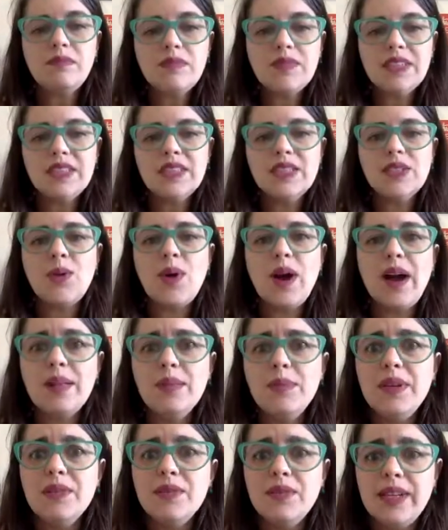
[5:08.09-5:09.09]
So I'll
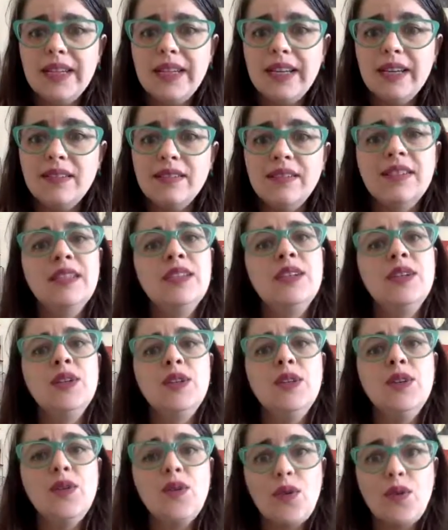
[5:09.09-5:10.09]
be reading
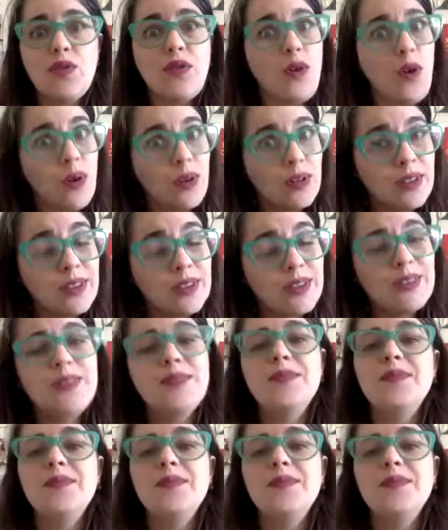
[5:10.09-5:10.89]
your thoughts.